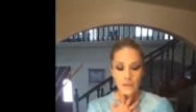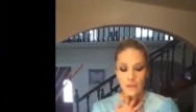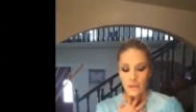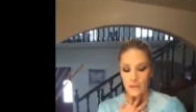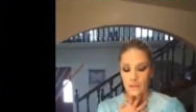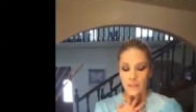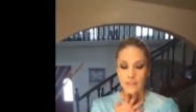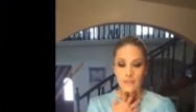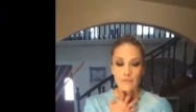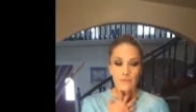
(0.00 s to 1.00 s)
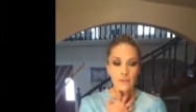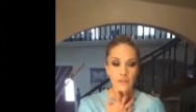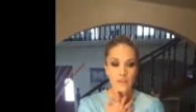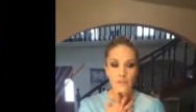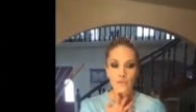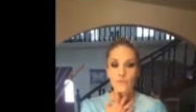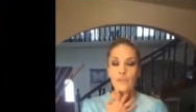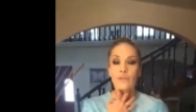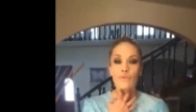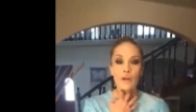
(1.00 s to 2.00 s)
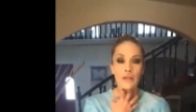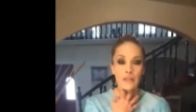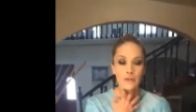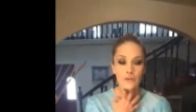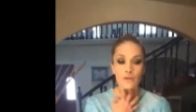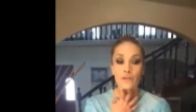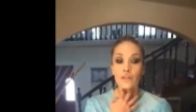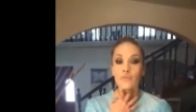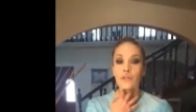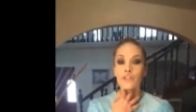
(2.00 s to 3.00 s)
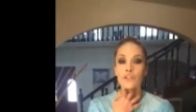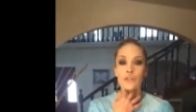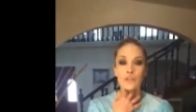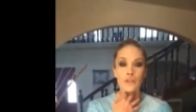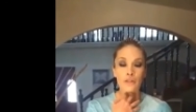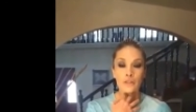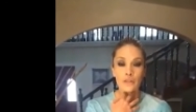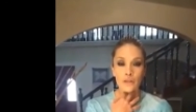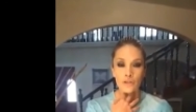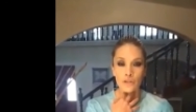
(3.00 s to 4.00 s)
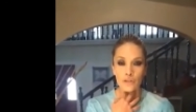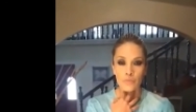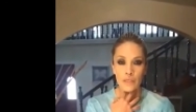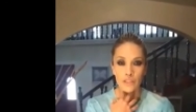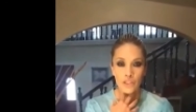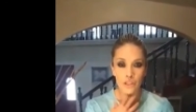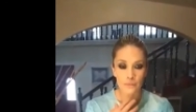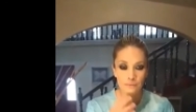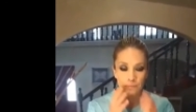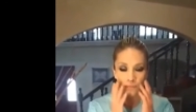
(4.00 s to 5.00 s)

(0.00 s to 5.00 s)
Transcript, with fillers: uh, that same feeling, doing it right here underneath my chin. I did it underneath my chin